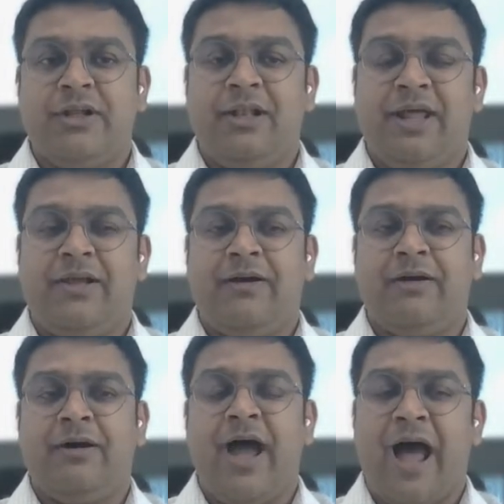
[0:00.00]
like
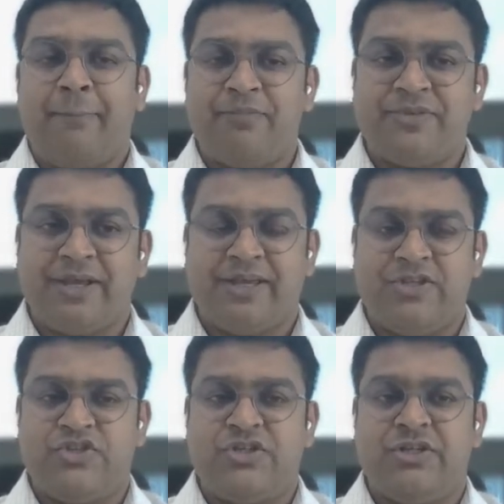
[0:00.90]
a AppSec
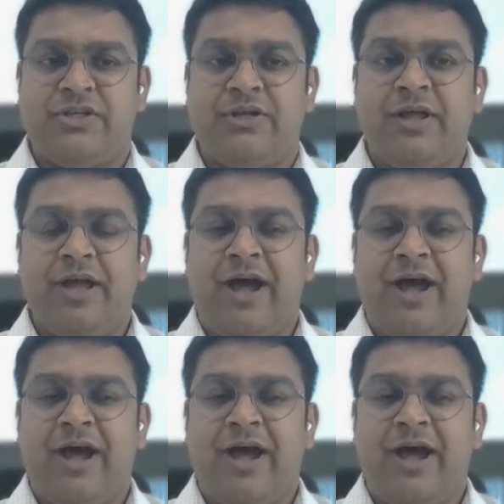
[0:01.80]
engineer.